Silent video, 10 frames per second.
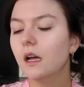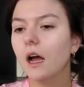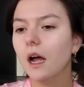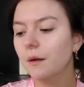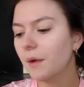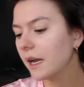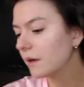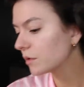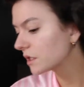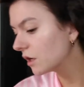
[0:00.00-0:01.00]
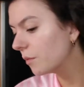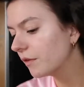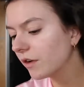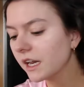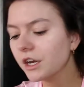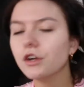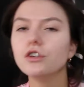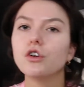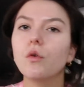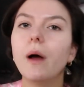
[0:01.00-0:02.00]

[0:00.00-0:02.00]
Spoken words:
and it will still be really neutral,